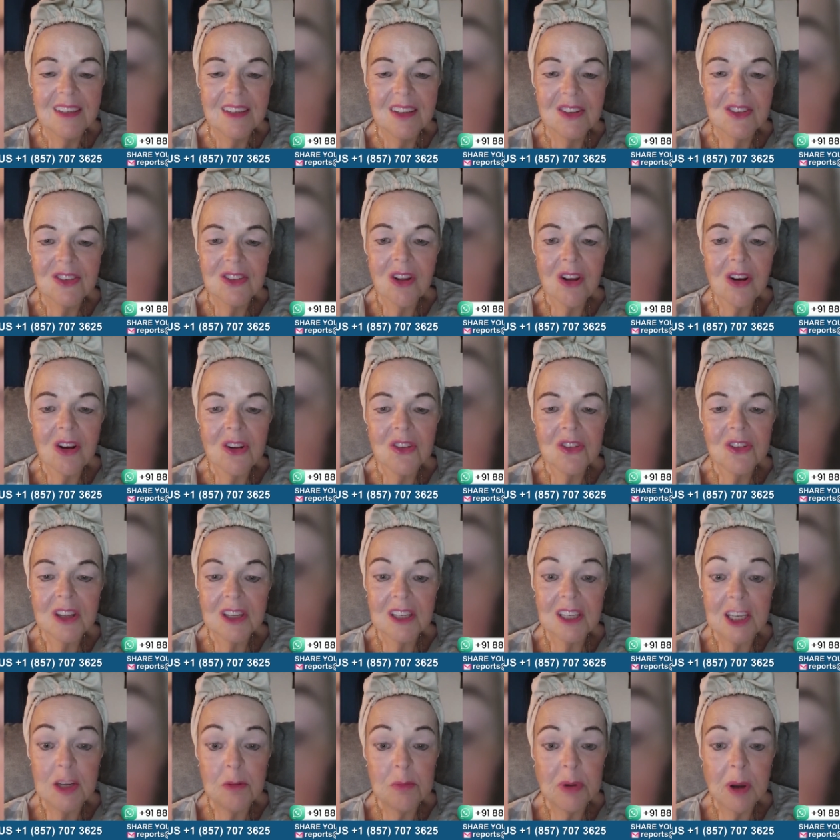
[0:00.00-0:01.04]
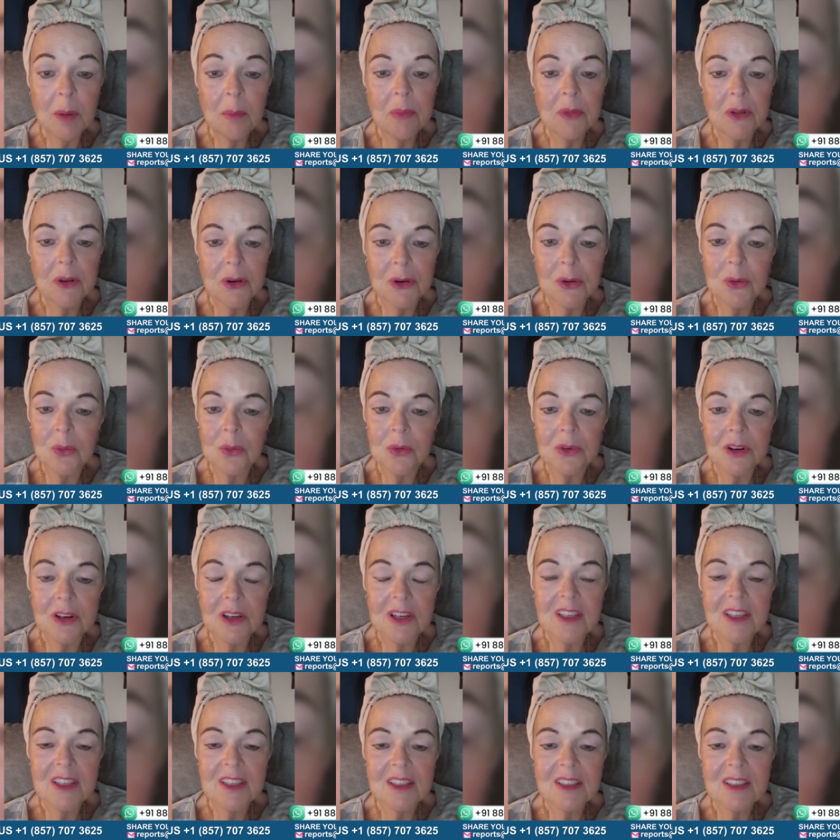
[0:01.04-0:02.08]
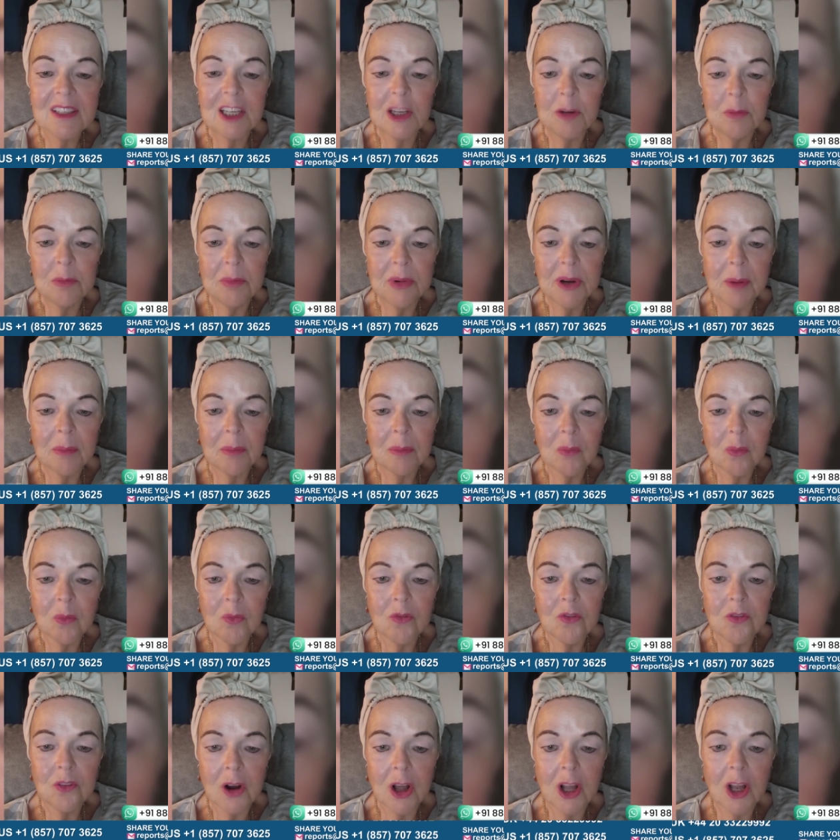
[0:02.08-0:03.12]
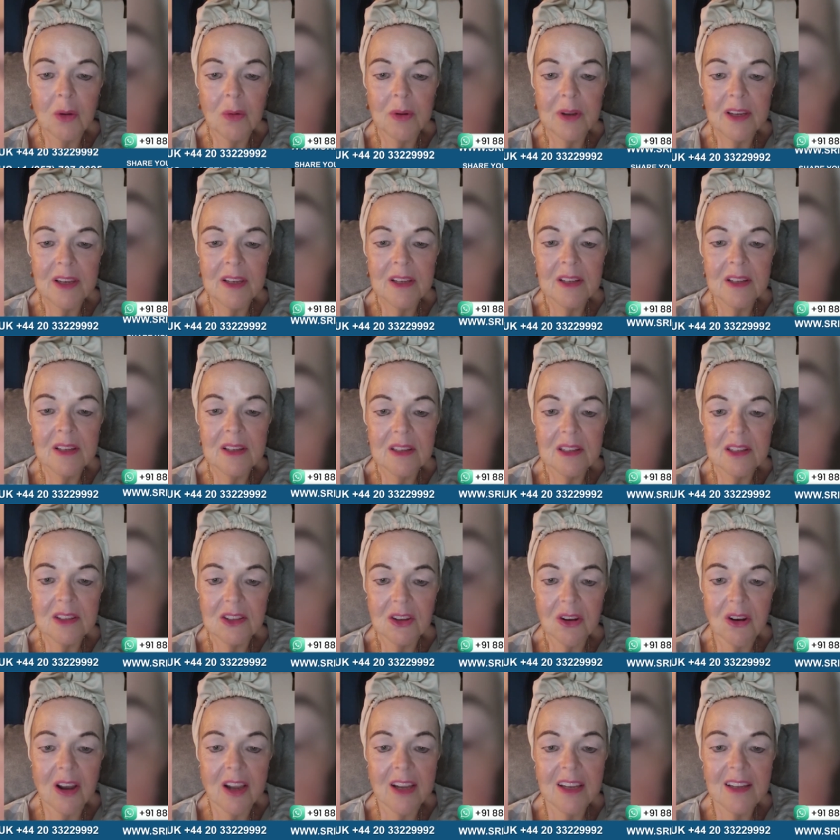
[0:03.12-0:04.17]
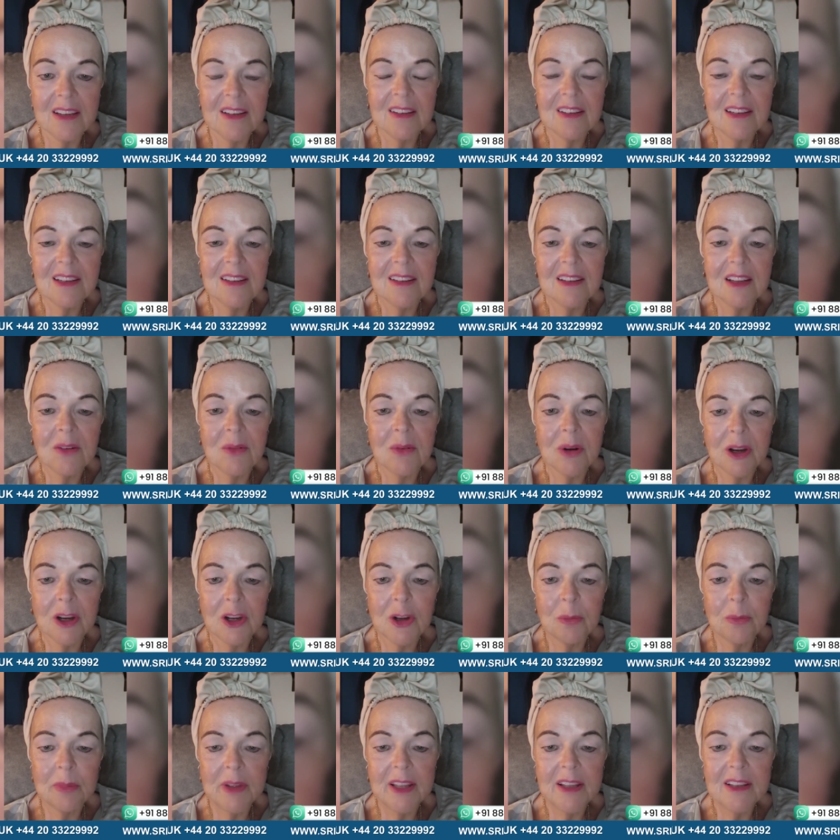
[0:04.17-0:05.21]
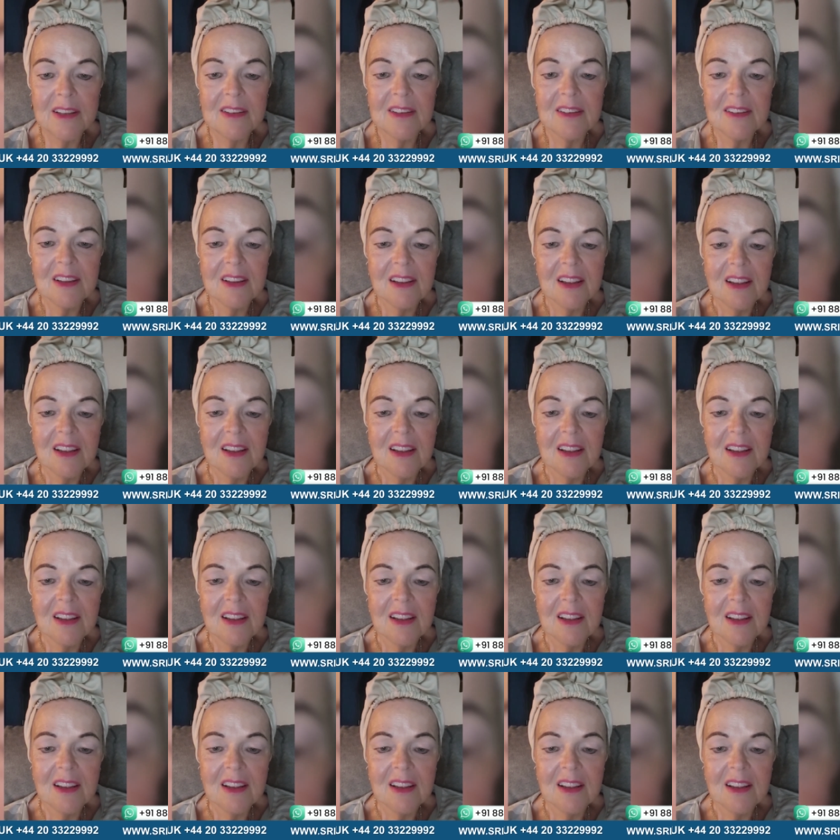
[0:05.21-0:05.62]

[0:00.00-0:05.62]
As long as I keep up the good work and keep up following the diet that they recommend.